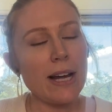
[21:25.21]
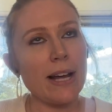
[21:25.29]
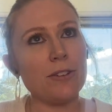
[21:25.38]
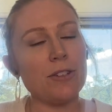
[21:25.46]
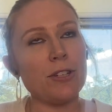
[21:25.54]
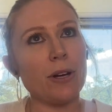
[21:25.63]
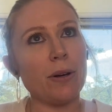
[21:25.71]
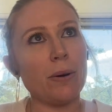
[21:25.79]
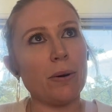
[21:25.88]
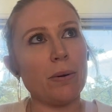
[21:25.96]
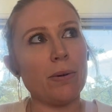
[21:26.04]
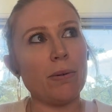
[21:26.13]
And
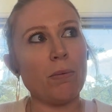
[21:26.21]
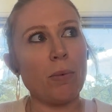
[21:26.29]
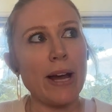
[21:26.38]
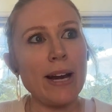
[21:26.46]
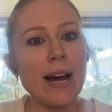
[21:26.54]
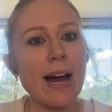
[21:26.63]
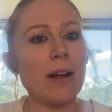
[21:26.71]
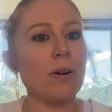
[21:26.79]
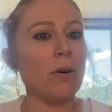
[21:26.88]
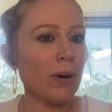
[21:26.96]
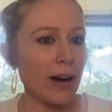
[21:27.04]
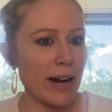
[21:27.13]
so when I
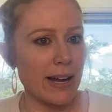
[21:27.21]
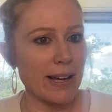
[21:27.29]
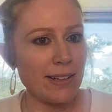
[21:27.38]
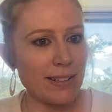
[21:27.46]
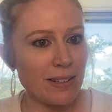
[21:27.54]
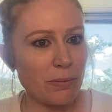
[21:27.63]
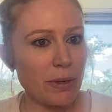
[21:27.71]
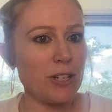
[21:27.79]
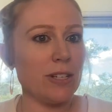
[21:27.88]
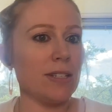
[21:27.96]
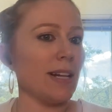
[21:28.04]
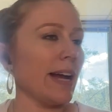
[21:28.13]
orient, which
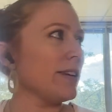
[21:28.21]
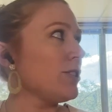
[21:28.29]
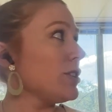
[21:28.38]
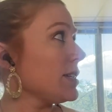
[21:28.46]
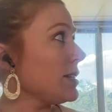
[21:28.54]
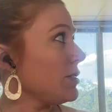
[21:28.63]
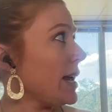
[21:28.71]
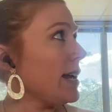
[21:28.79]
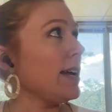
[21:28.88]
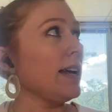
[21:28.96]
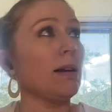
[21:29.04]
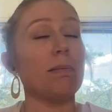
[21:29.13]
is like just
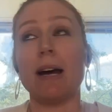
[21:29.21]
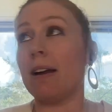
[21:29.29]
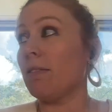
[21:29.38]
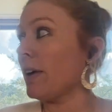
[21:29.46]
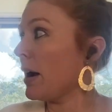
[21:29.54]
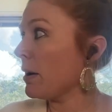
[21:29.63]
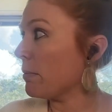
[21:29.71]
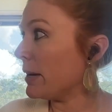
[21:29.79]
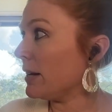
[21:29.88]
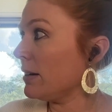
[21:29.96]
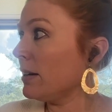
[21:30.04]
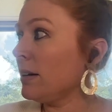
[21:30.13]
taking in my
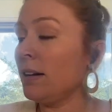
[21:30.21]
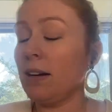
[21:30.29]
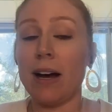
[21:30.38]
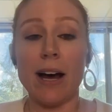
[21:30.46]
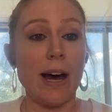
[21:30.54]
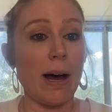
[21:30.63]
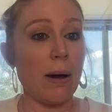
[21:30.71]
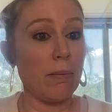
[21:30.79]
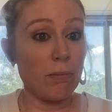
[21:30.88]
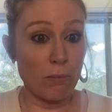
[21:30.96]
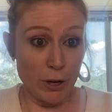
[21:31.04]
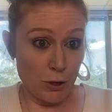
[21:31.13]
environment,
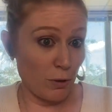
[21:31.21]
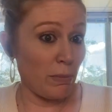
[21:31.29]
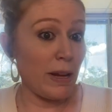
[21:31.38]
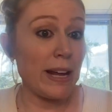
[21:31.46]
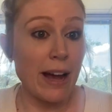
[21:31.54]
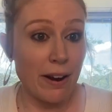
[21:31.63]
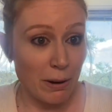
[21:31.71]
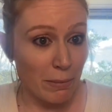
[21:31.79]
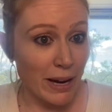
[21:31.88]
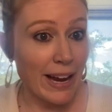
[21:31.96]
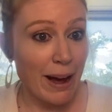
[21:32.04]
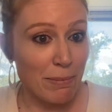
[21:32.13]
which would be counting
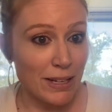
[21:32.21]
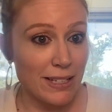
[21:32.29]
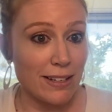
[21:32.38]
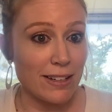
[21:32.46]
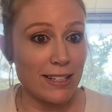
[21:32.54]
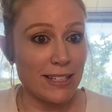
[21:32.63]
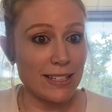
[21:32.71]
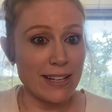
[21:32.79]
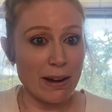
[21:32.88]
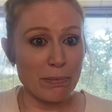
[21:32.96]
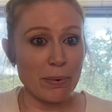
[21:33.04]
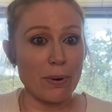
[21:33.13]
my cabinets in this
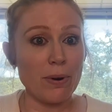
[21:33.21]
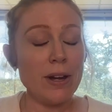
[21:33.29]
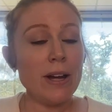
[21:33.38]
example,